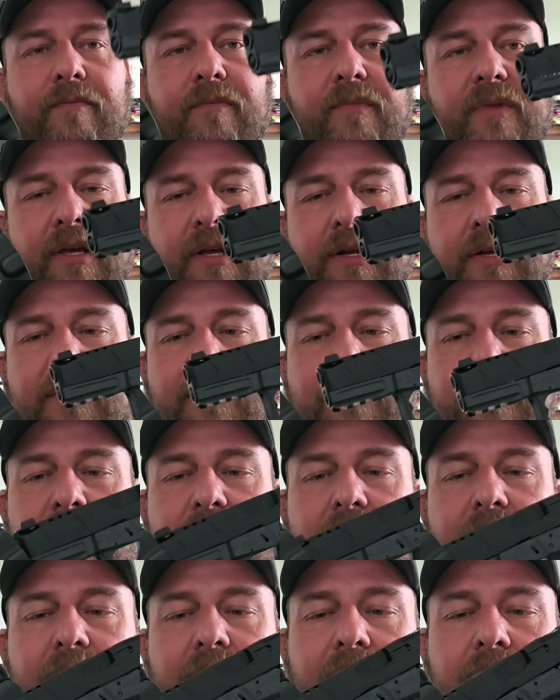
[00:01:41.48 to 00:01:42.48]
it is
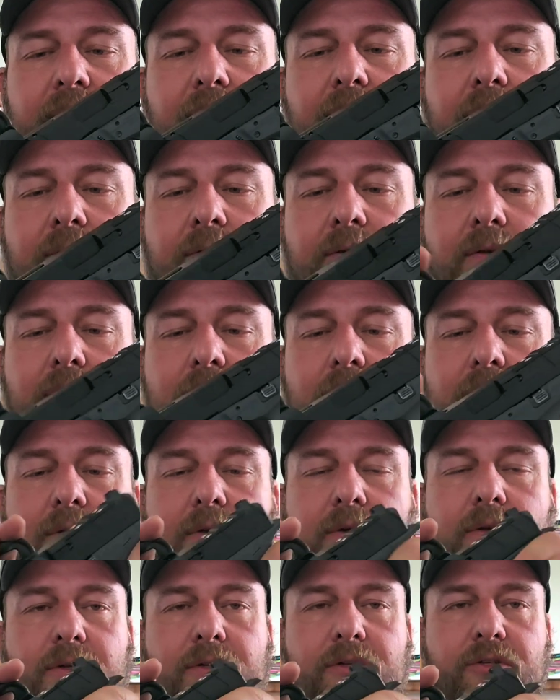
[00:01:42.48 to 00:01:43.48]
a
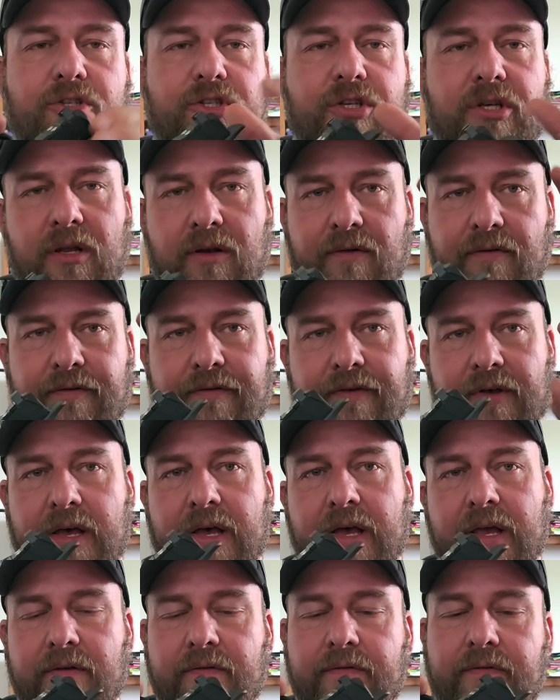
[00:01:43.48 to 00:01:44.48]
Gen
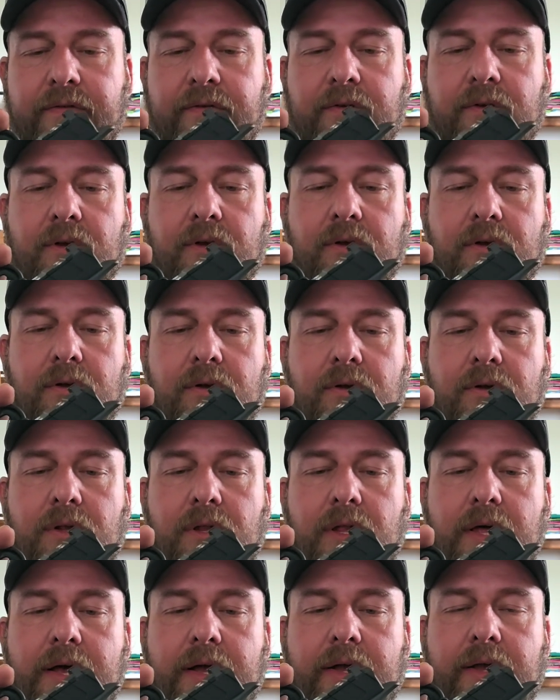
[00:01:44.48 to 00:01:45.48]
5
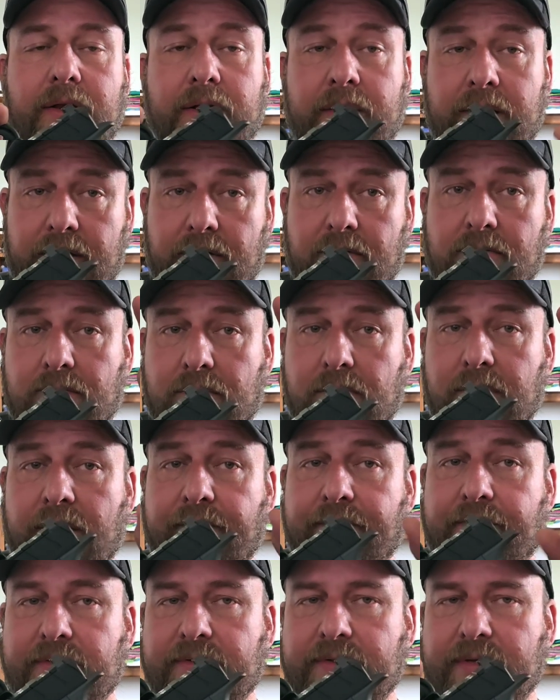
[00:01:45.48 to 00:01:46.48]
Glock, and I
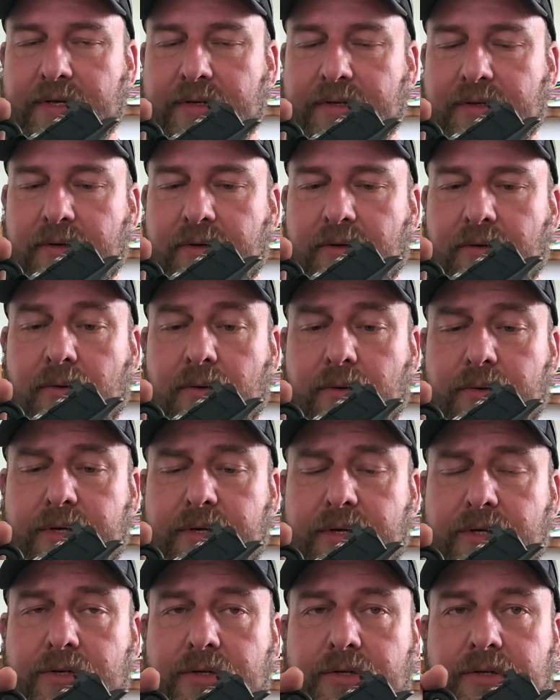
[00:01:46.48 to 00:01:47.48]
emphasize the
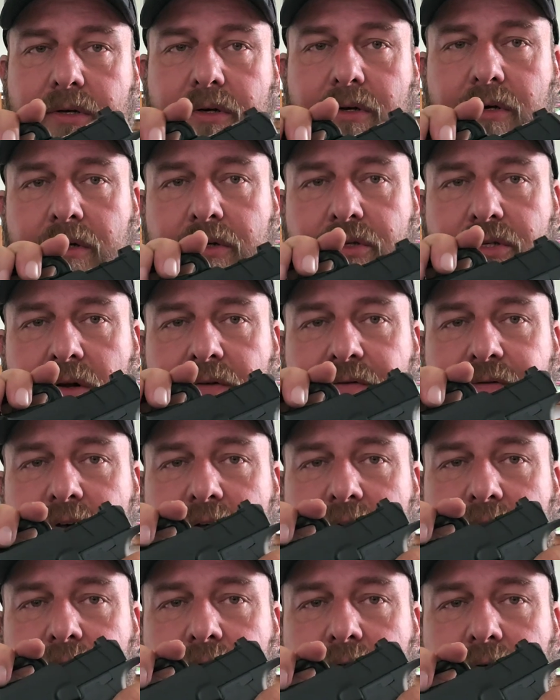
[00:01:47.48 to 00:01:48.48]
quotations are Gen
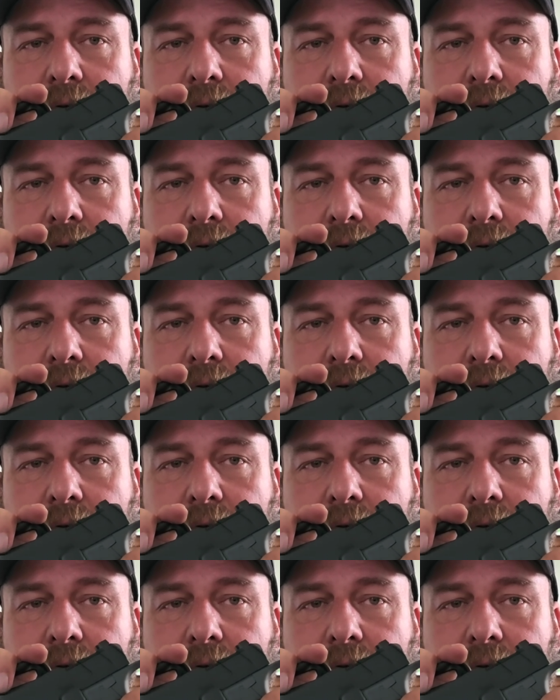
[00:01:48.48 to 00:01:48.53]
5